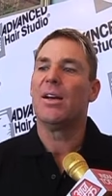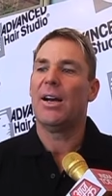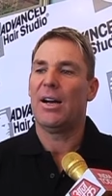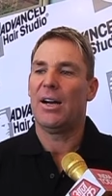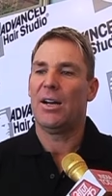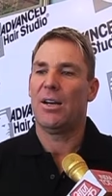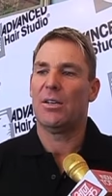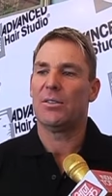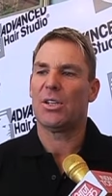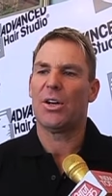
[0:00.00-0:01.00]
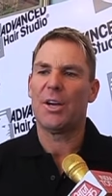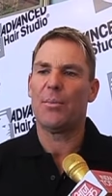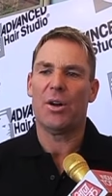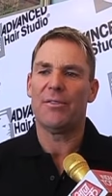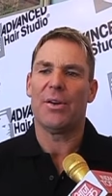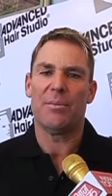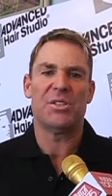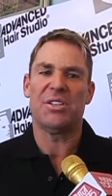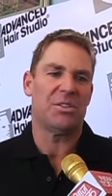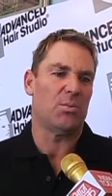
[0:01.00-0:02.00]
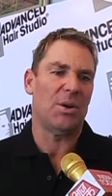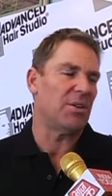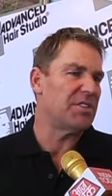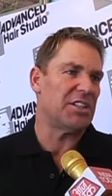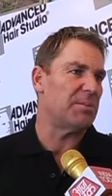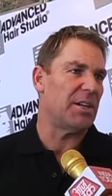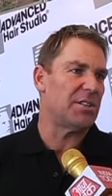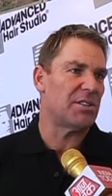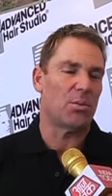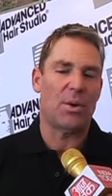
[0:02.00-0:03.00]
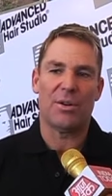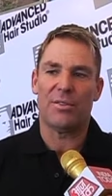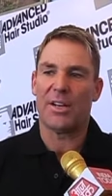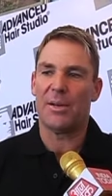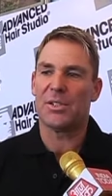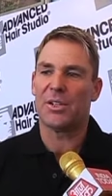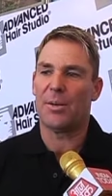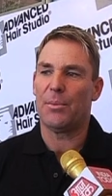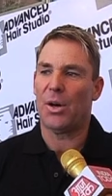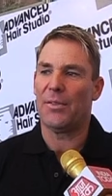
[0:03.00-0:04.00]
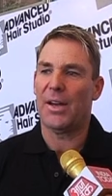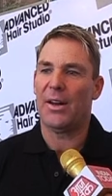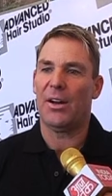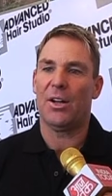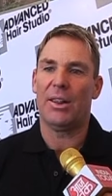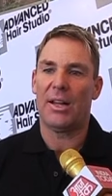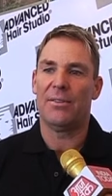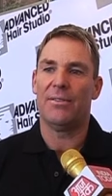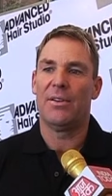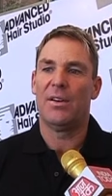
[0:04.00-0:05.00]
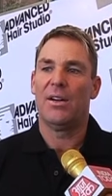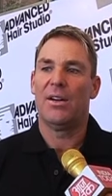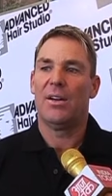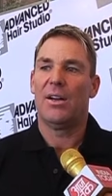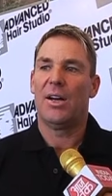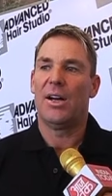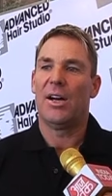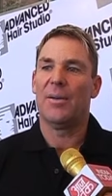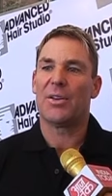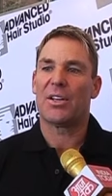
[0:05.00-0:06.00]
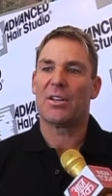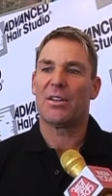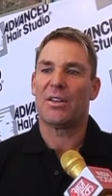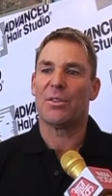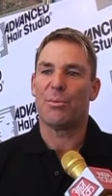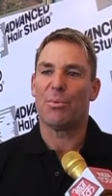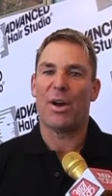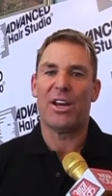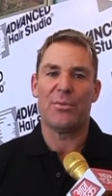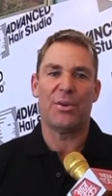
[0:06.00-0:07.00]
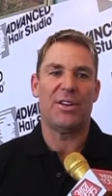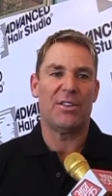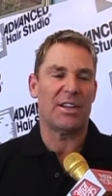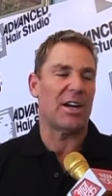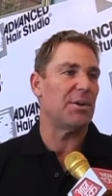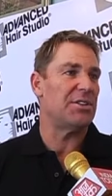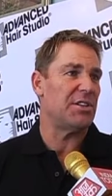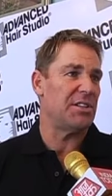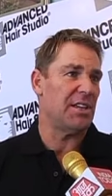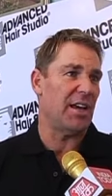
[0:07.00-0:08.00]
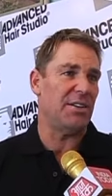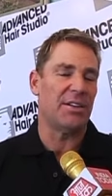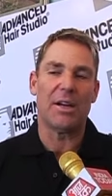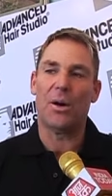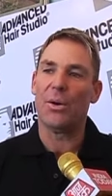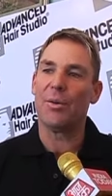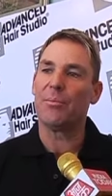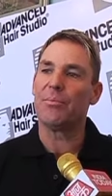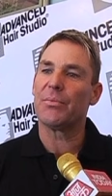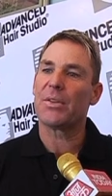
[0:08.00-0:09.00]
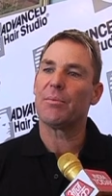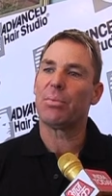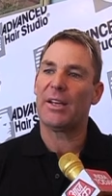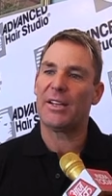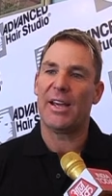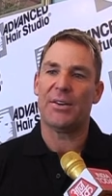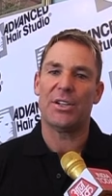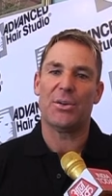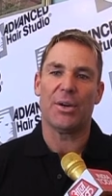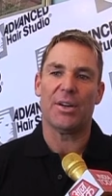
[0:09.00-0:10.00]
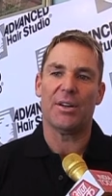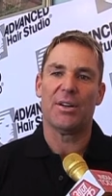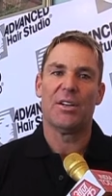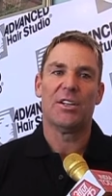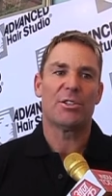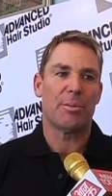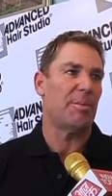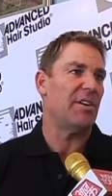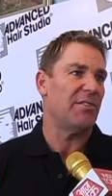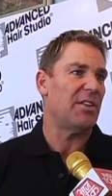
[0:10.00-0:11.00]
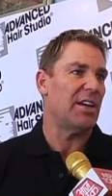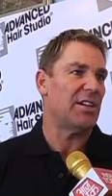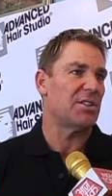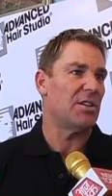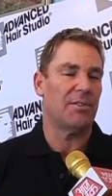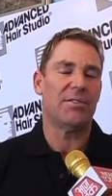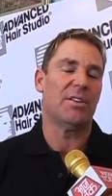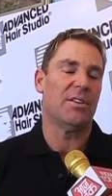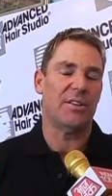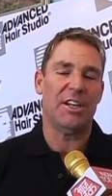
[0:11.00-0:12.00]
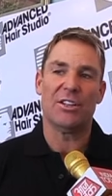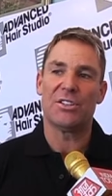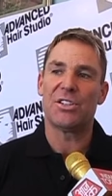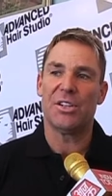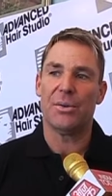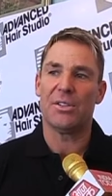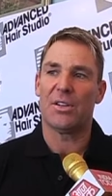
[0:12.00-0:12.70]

So I don't mind Virat missing this one-off Test match. It's a one-off game, so I don't mind that. And I love the bravery and the courage that he's had to go and play county cricket to prepare for that for the England series.